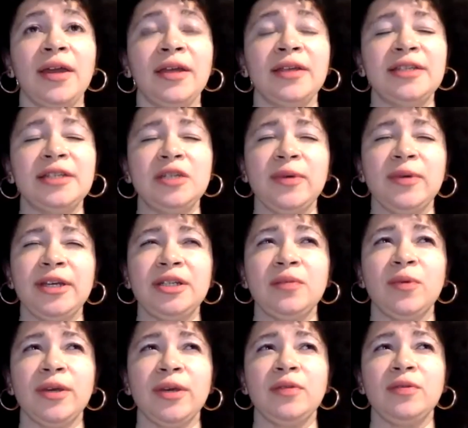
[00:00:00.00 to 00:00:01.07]
in a
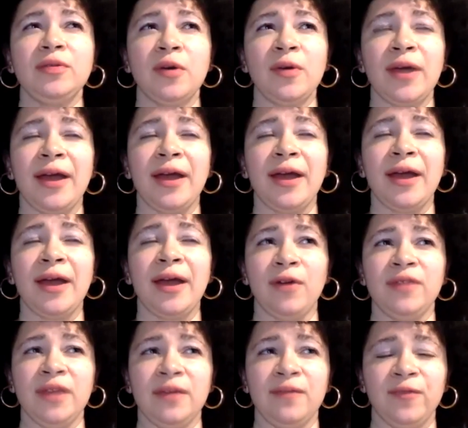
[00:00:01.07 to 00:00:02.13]
situation where you don't have
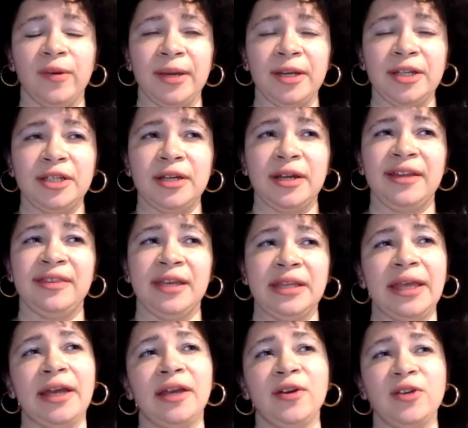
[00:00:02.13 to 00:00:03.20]
all of the information, I
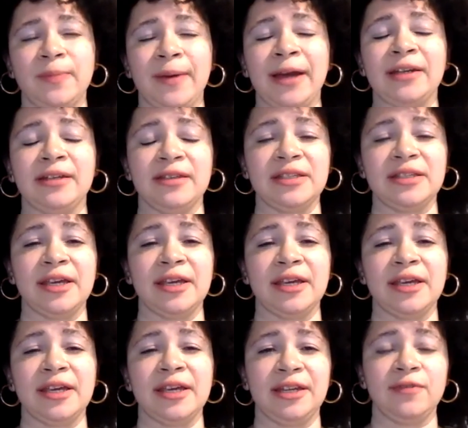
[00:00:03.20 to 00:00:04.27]
think that goes back to this
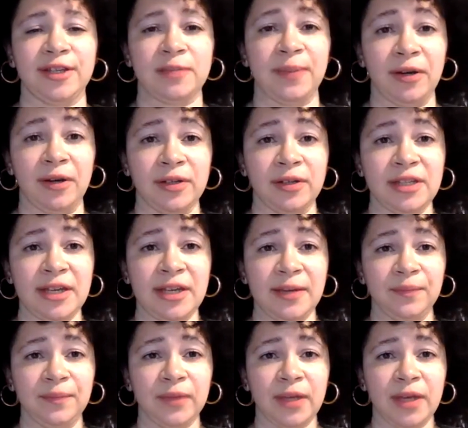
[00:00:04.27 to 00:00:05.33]
idea of
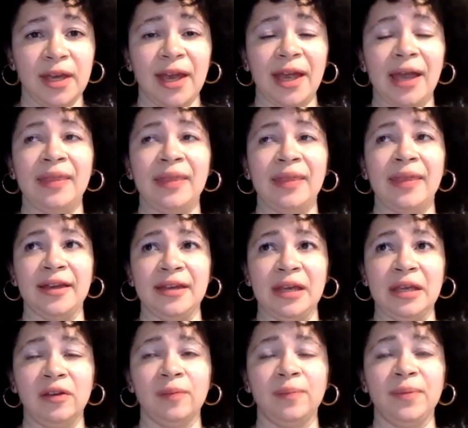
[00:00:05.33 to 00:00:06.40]
transparency. And that can
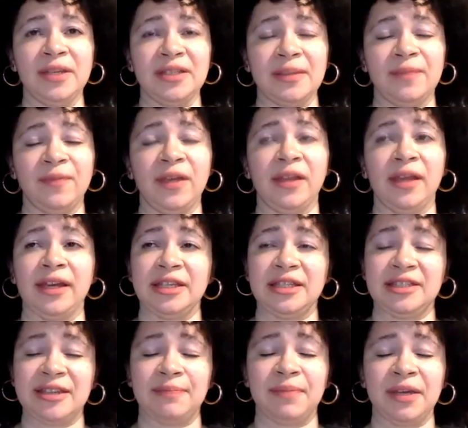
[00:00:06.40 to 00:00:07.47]
either be something like
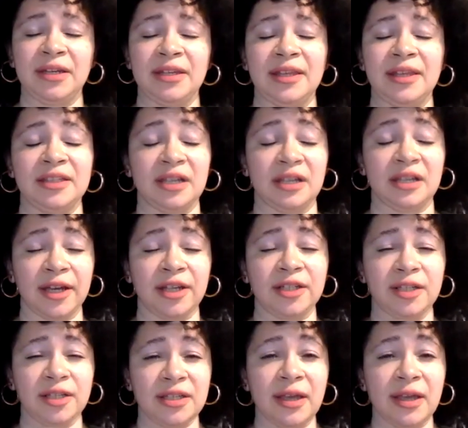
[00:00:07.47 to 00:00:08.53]
a statement that's
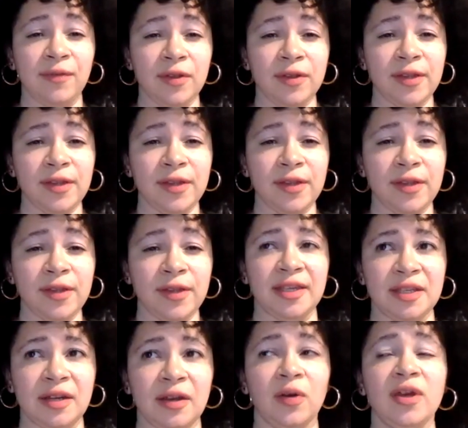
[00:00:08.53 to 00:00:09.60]
collections level that
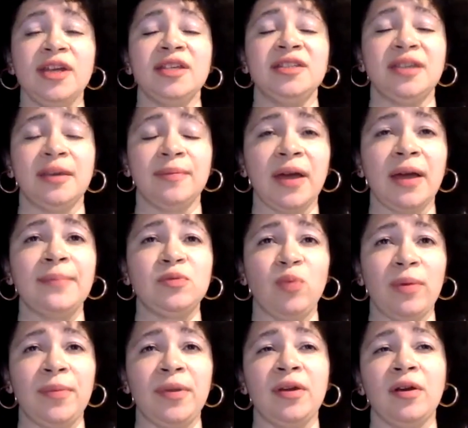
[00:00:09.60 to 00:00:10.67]
says, you know,
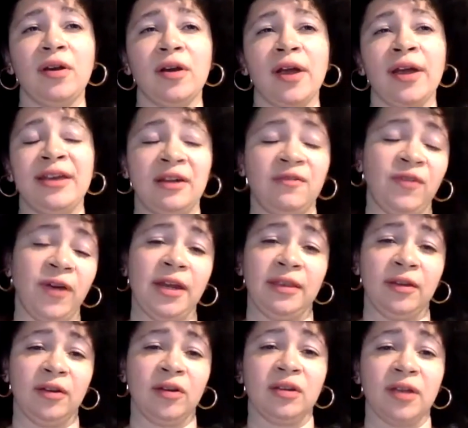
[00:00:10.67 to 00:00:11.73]
sometimes women are identified
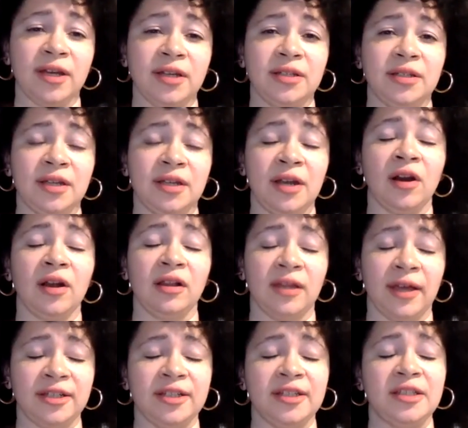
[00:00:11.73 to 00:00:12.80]
in their collection, in our
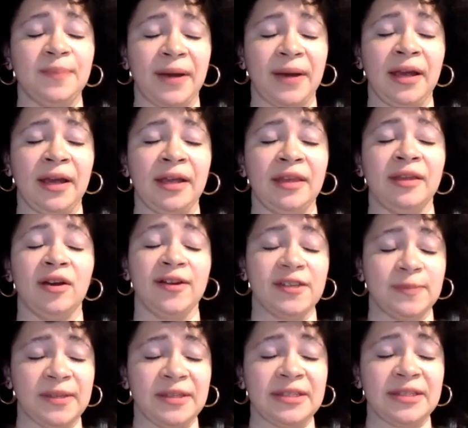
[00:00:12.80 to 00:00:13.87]
collections, by their
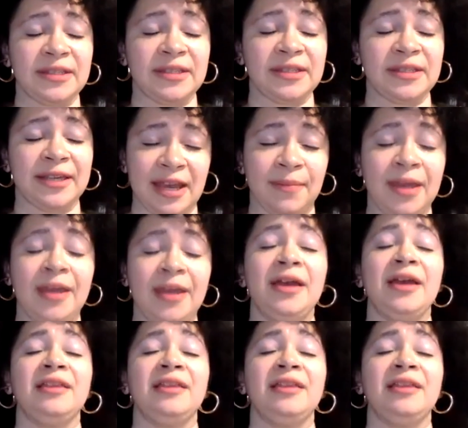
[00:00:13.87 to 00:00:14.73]
husband's last name.